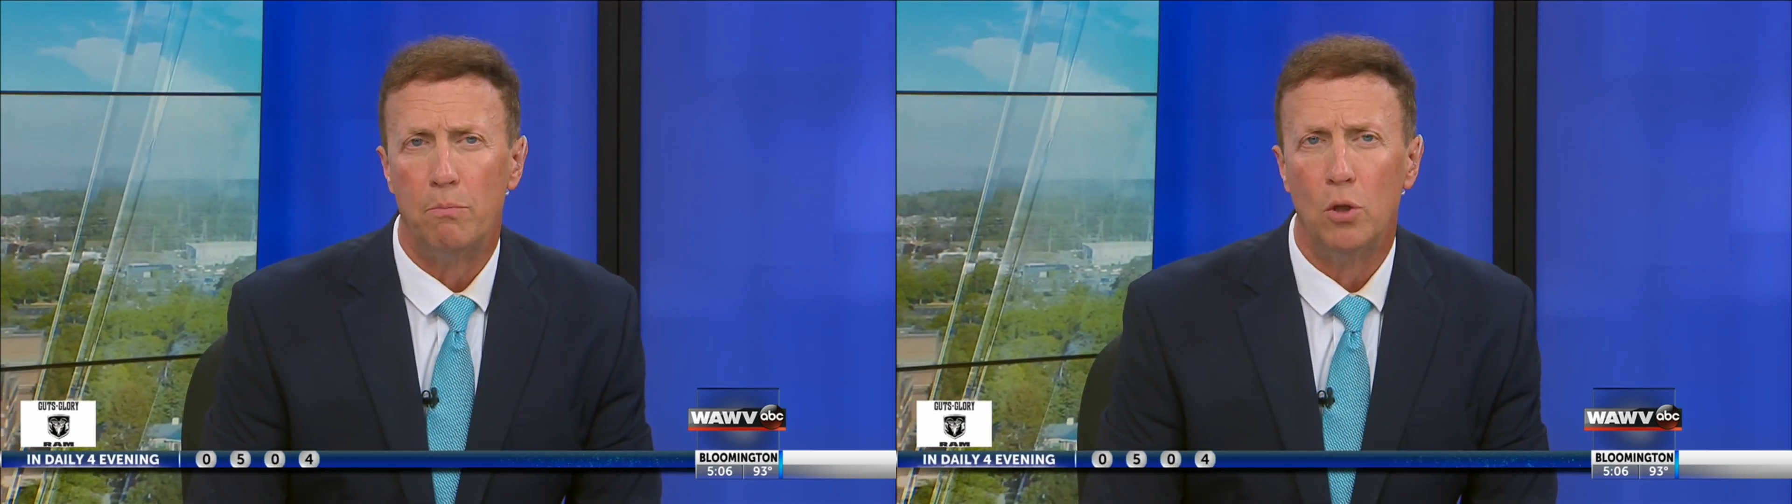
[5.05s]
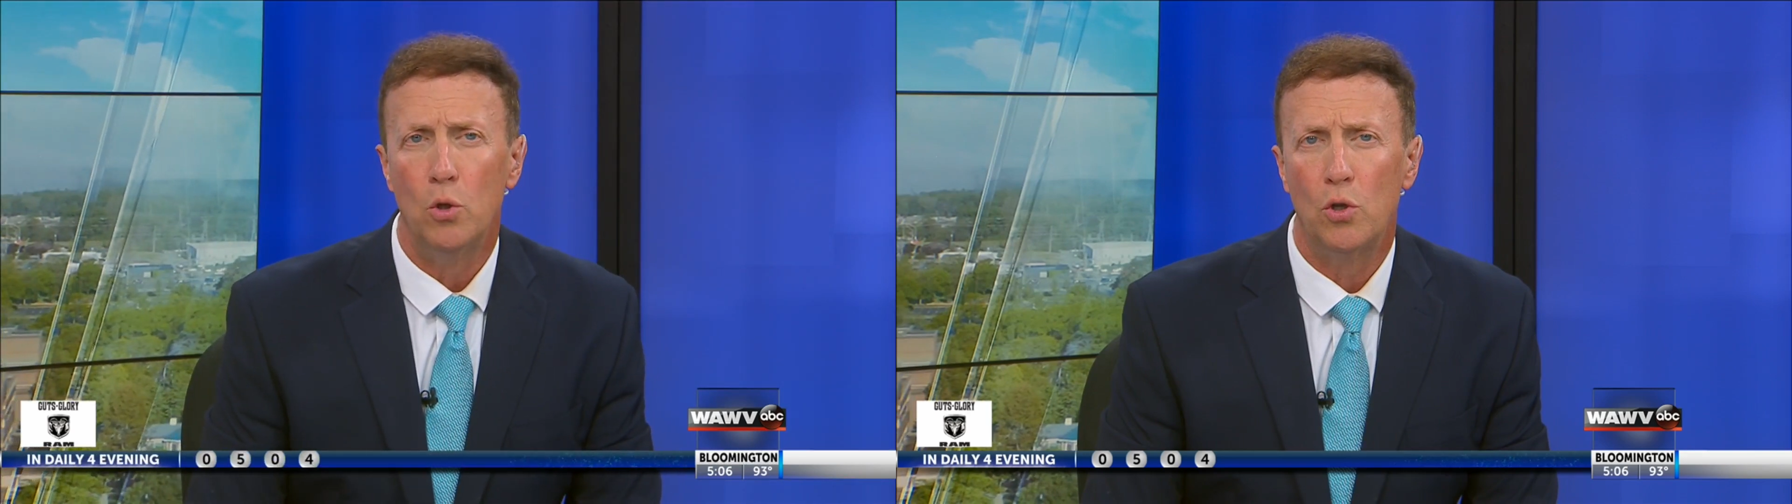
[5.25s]

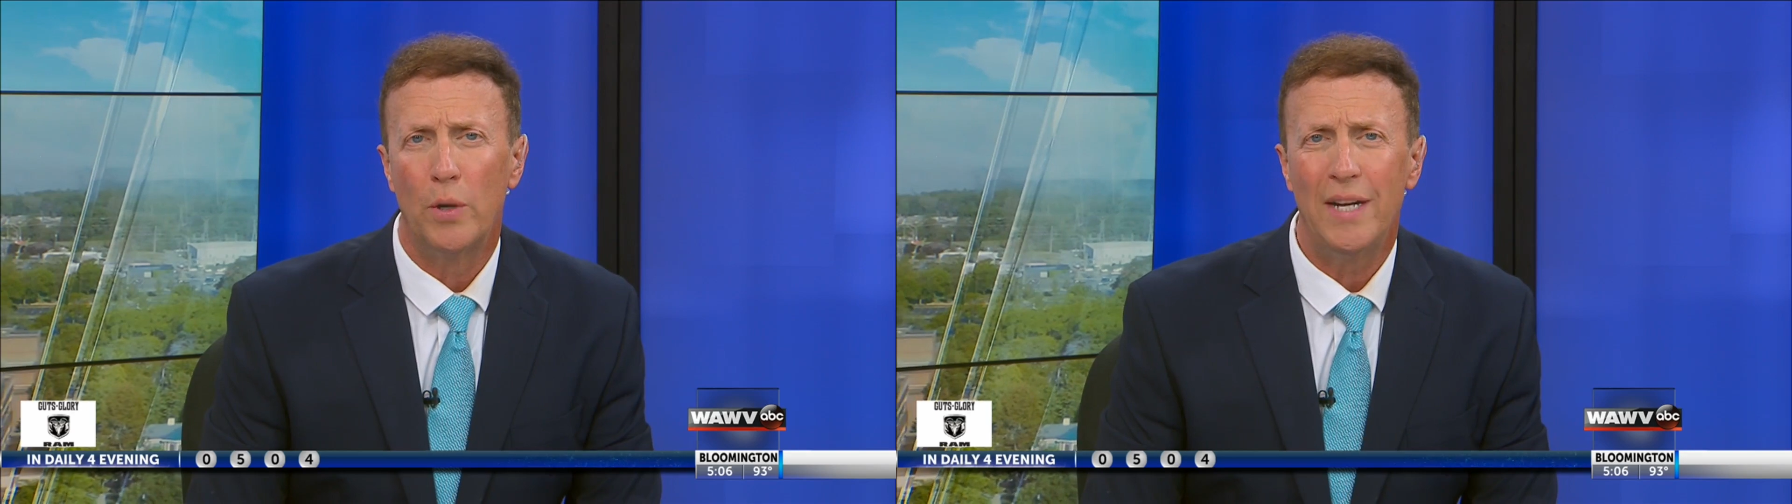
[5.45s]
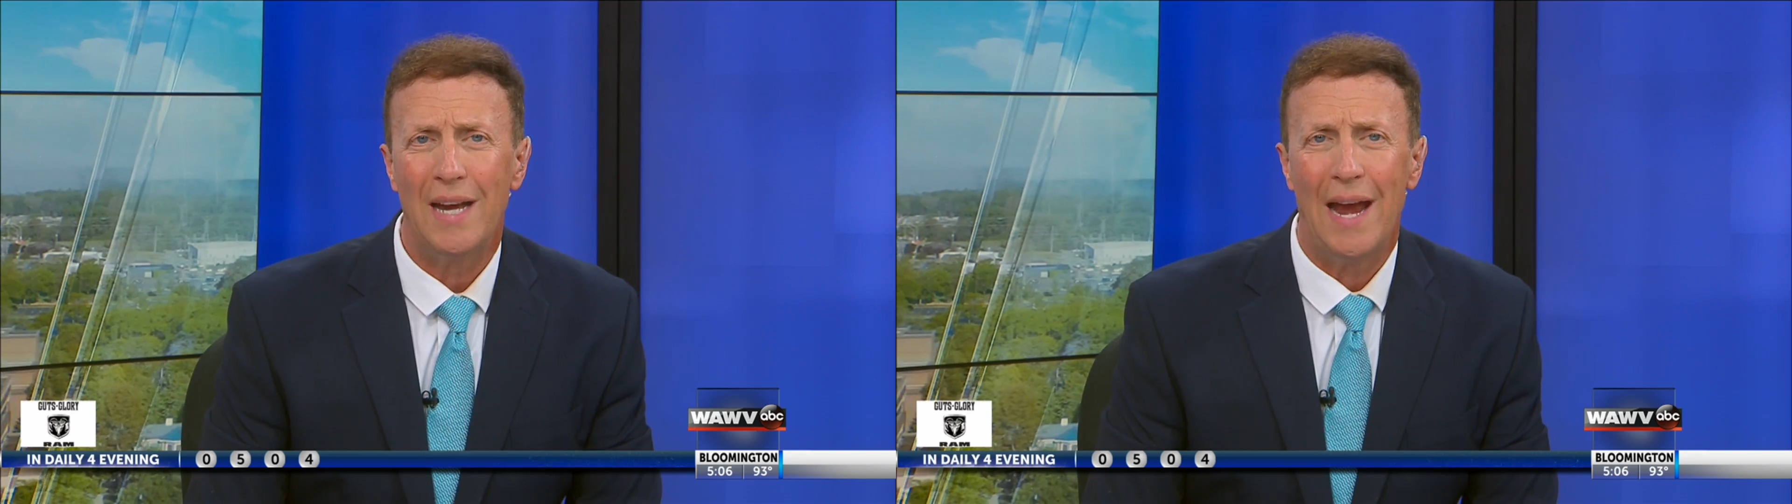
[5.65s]

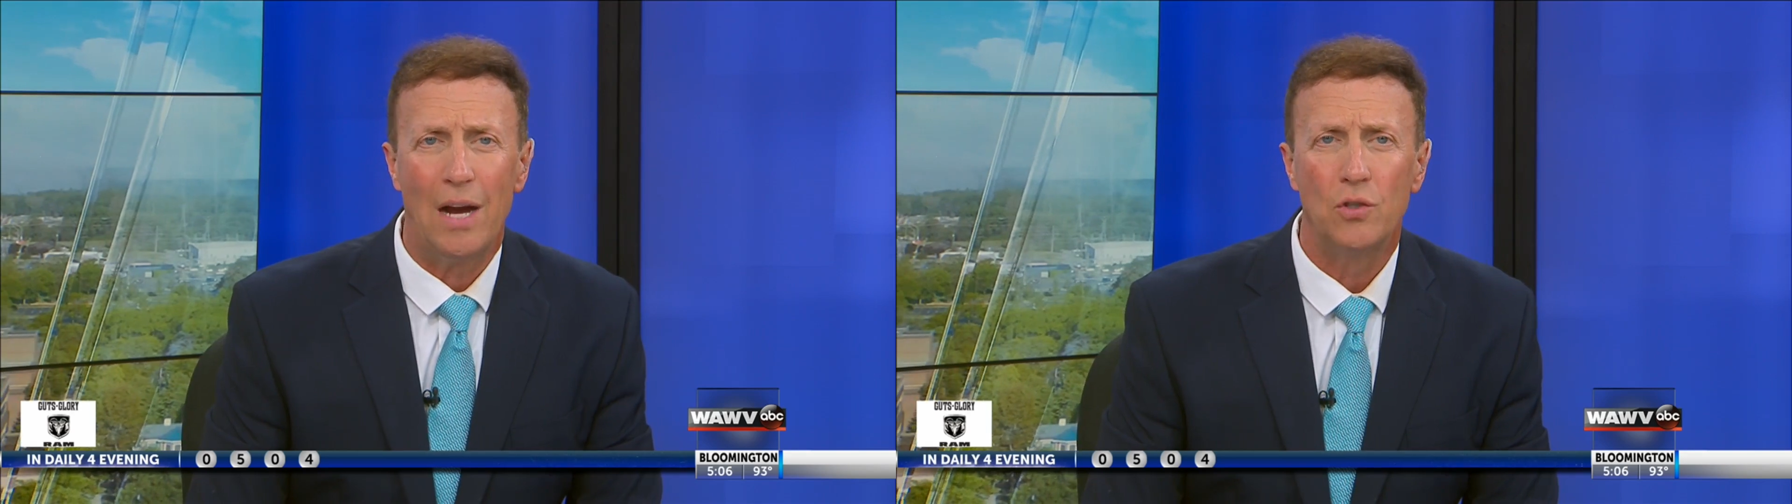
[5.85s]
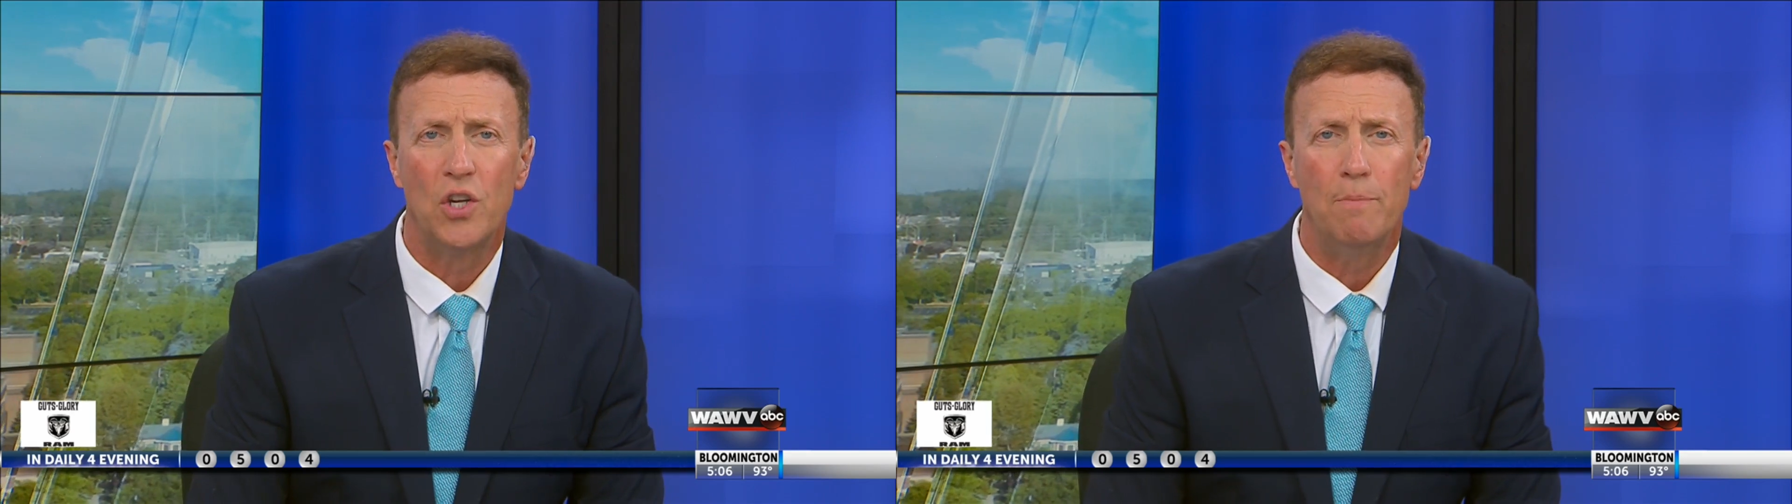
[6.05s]
blue-green
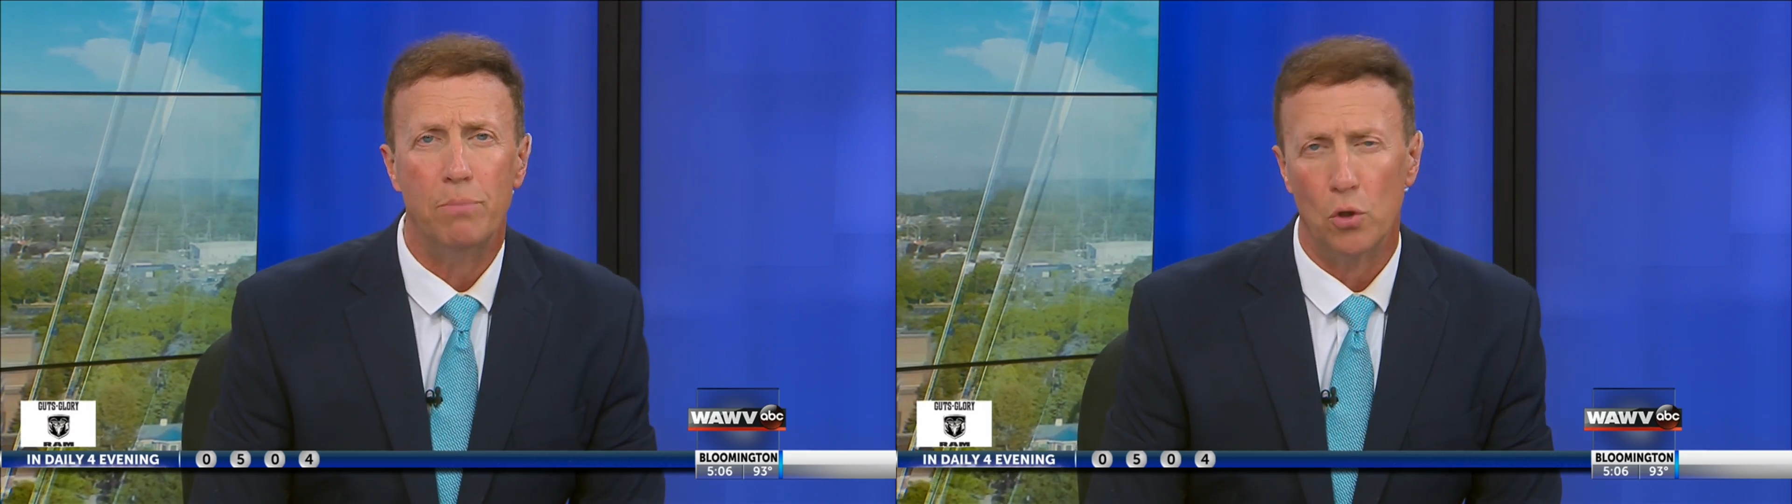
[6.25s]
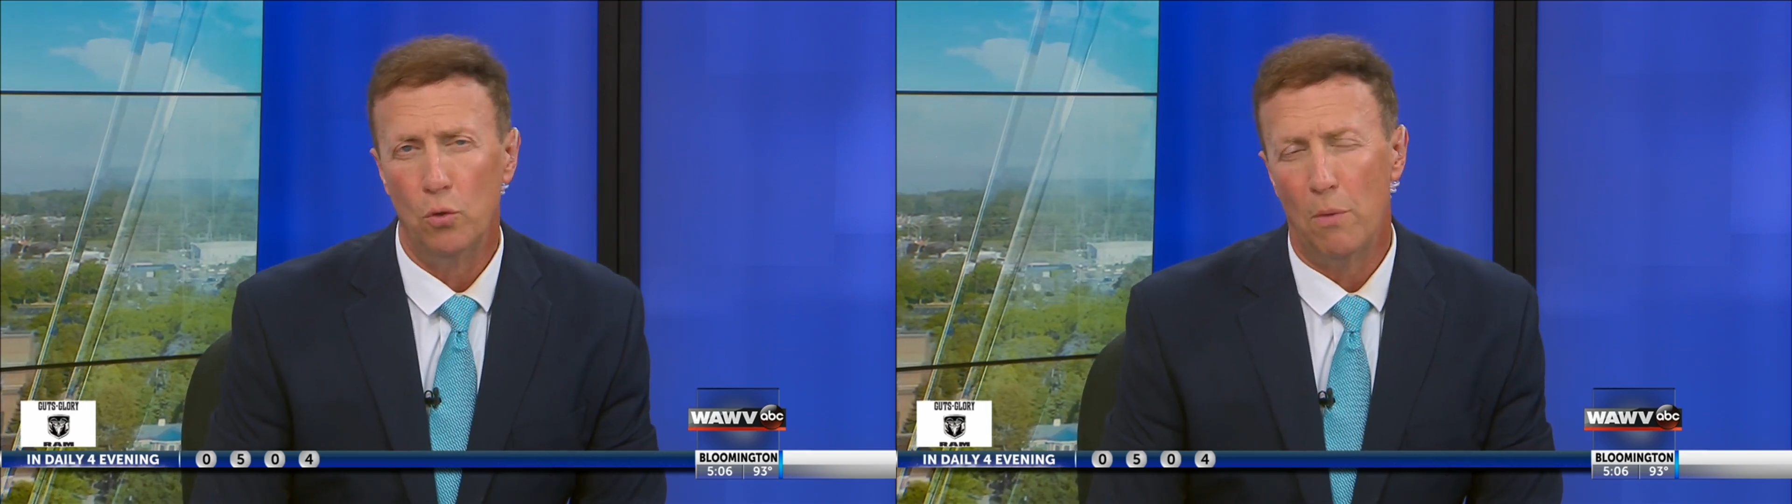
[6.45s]
algae
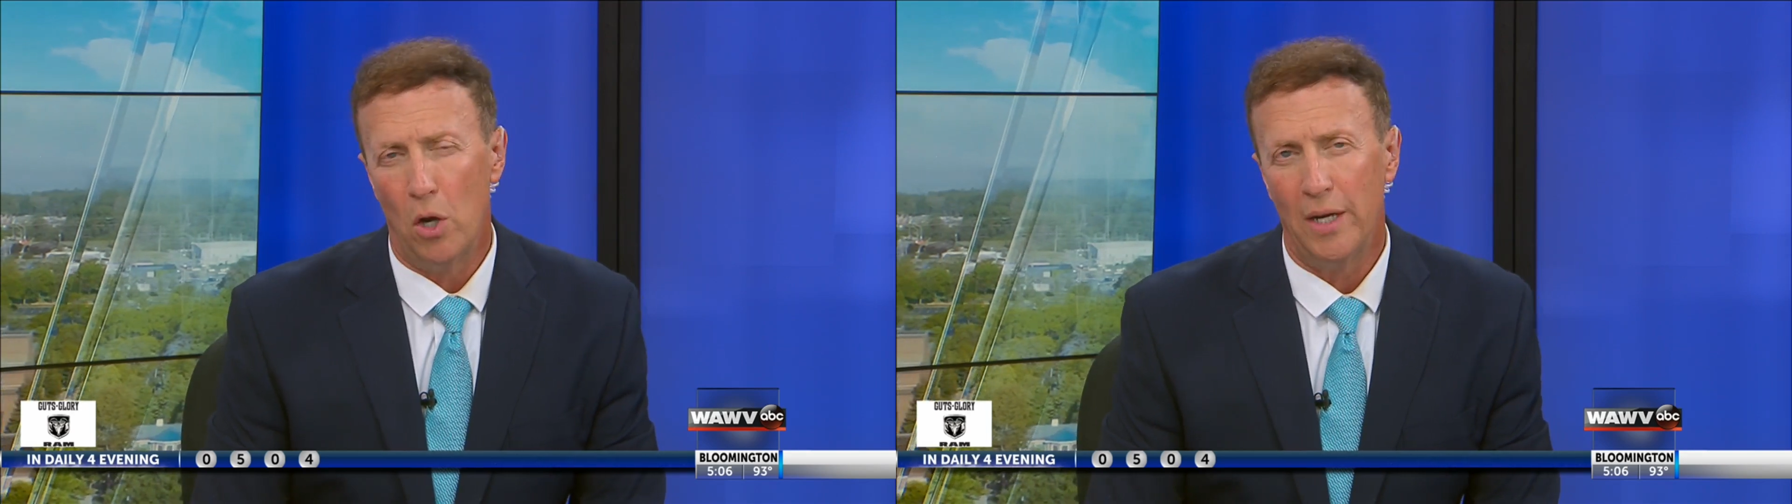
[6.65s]
bloom